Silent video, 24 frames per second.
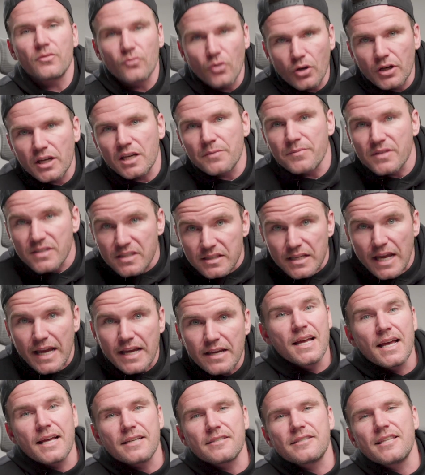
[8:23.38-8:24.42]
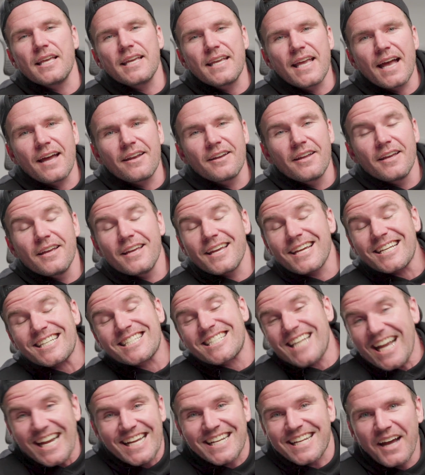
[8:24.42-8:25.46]
rookie mistake is they get
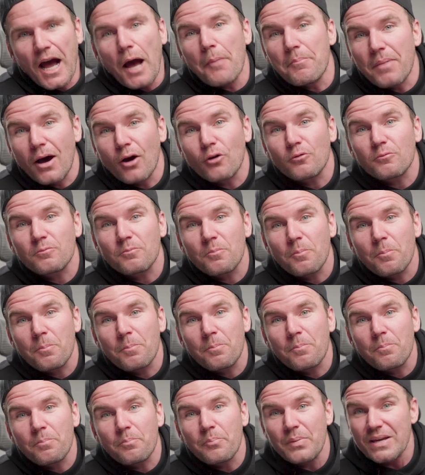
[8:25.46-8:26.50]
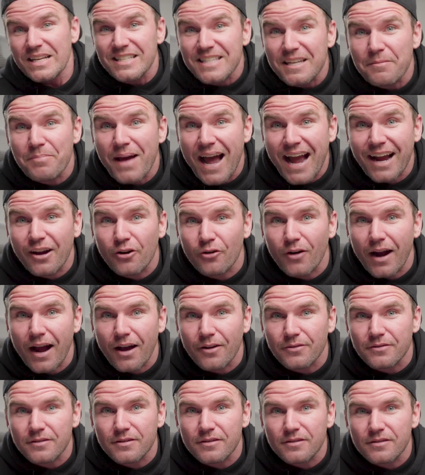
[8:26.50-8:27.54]
excited about busy
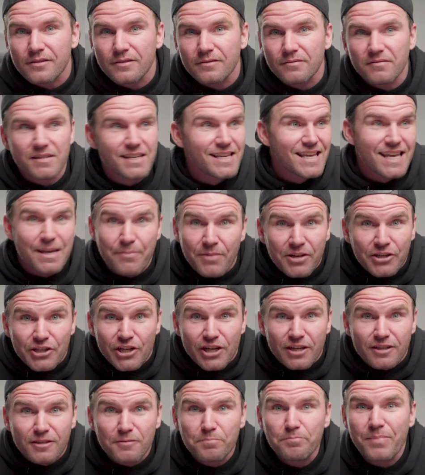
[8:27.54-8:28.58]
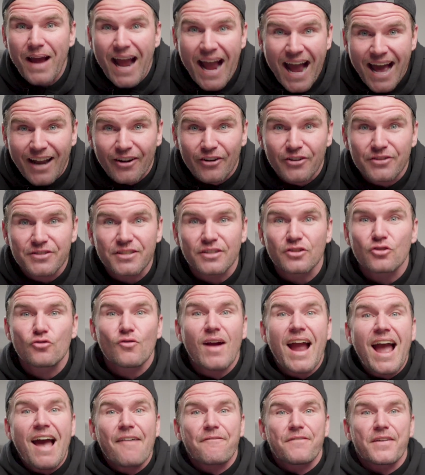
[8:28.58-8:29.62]
backgrounds, images, patterns, and
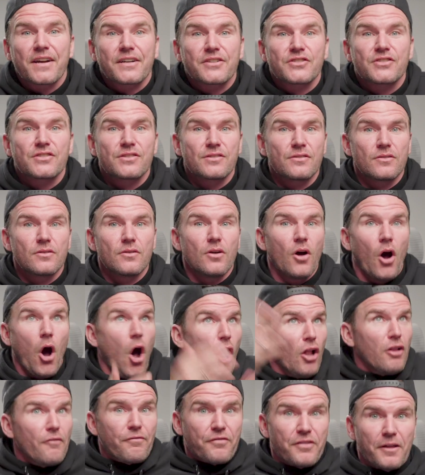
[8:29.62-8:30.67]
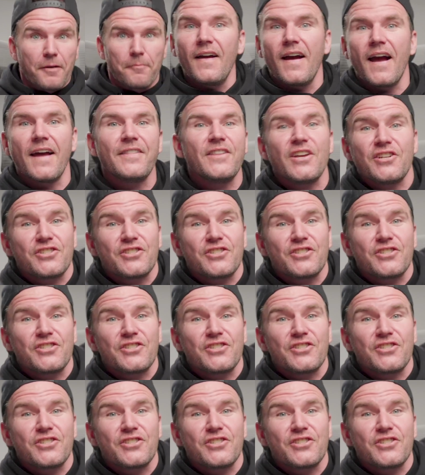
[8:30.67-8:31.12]
graphics all of them. And they